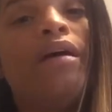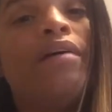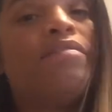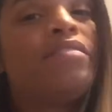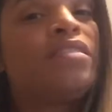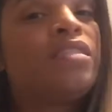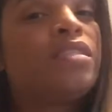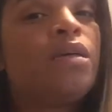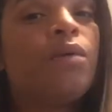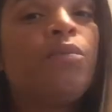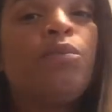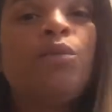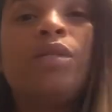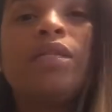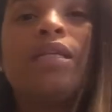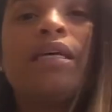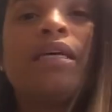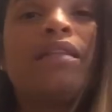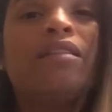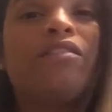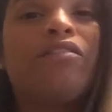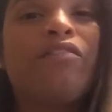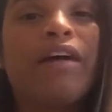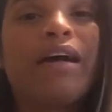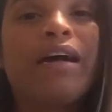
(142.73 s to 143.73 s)
if someone
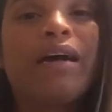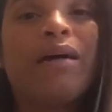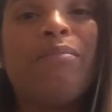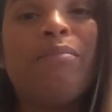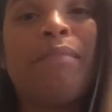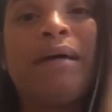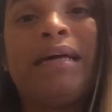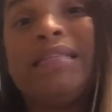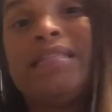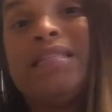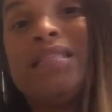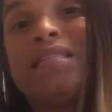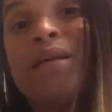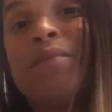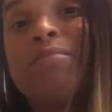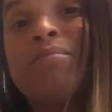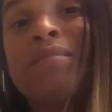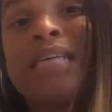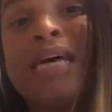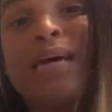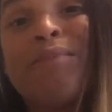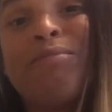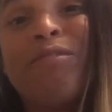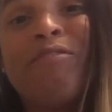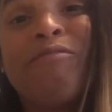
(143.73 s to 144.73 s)
can recommend some
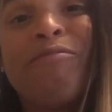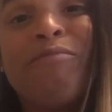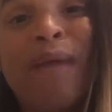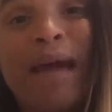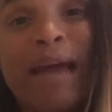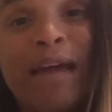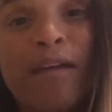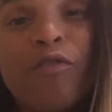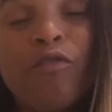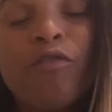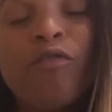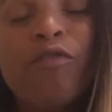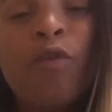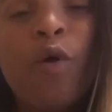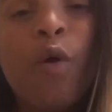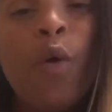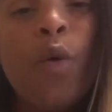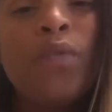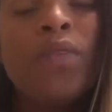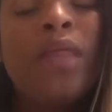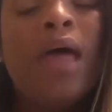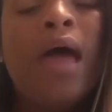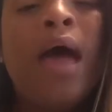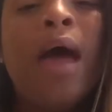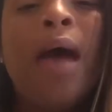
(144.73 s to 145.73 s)
type of
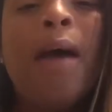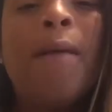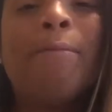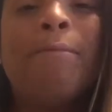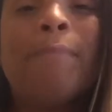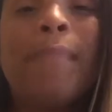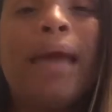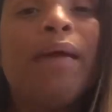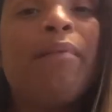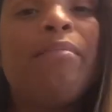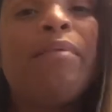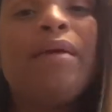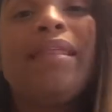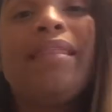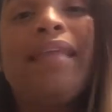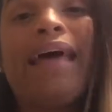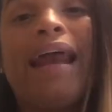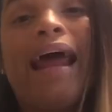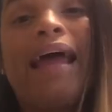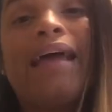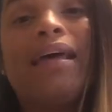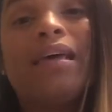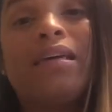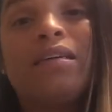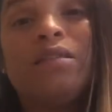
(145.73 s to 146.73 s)
microphone maybe that
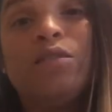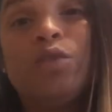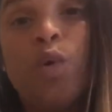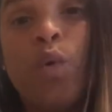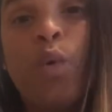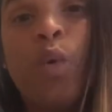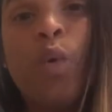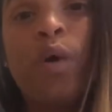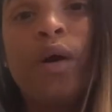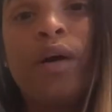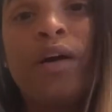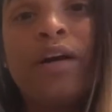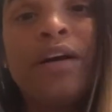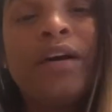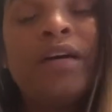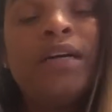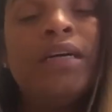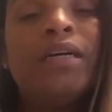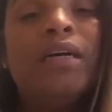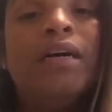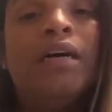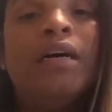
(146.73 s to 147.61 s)
I can order